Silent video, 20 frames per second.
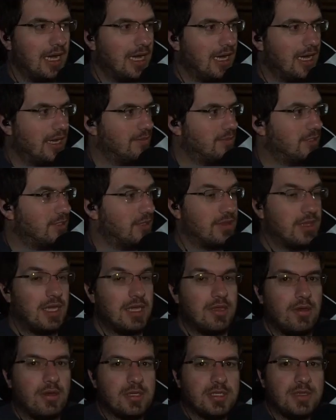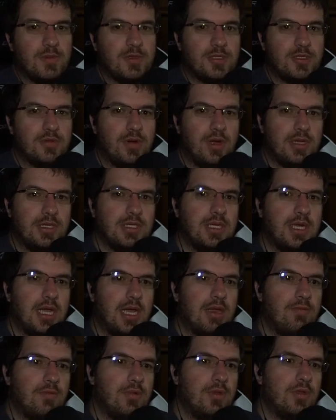Um, so thank you all so much for watching.
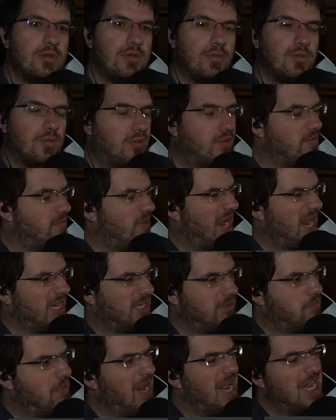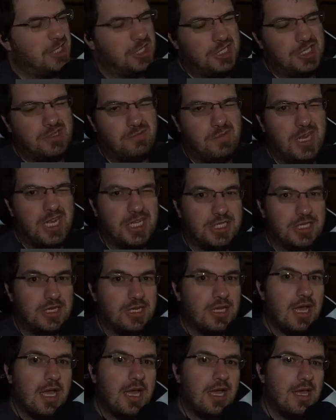I really do ranch, ranchy, ranchy.
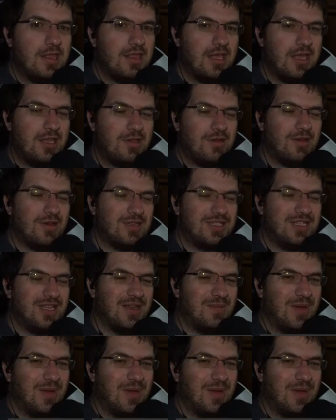Thank you all so